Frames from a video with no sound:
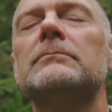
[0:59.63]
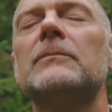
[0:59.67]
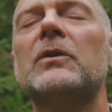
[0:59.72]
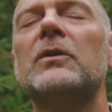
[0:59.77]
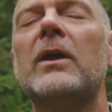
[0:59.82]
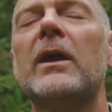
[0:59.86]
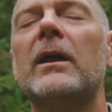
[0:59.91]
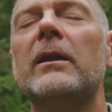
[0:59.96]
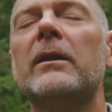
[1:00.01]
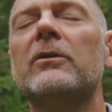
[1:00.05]

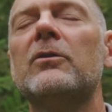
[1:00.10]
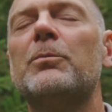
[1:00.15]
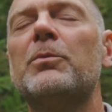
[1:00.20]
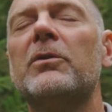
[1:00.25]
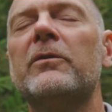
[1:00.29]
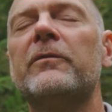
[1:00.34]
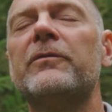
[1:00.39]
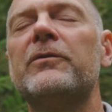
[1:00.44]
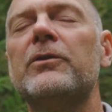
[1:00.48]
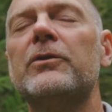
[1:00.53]
inhaling the
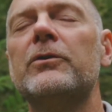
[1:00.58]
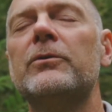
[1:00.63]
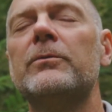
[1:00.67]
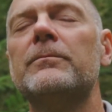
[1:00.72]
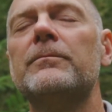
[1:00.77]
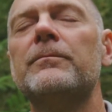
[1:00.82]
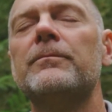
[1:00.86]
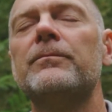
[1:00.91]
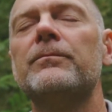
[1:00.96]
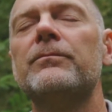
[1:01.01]

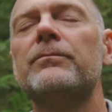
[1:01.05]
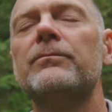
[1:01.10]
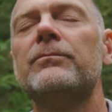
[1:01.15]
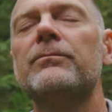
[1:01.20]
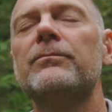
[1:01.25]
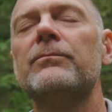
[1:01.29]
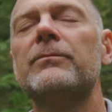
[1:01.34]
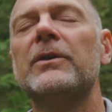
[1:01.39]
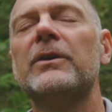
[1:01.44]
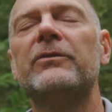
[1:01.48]
perfume
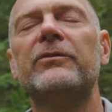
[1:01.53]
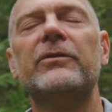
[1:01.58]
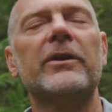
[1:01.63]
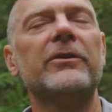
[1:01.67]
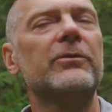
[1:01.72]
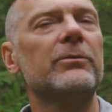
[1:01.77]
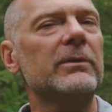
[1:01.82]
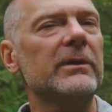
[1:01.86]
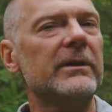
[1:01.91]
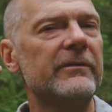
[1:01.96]
is
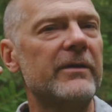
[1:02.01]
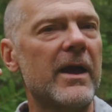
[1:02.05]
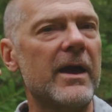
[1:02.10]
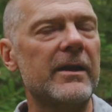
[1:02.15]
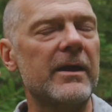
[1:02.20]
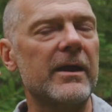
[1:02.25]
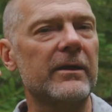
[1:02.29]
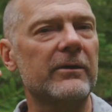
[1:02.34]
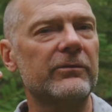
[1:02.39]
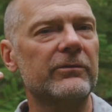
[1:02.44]
said to relieve
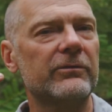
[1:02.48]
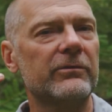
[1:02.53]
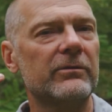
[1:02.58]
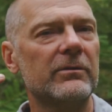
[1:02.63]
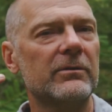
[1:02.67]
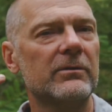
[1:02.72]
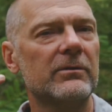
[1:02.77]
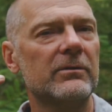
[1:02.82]
headaches.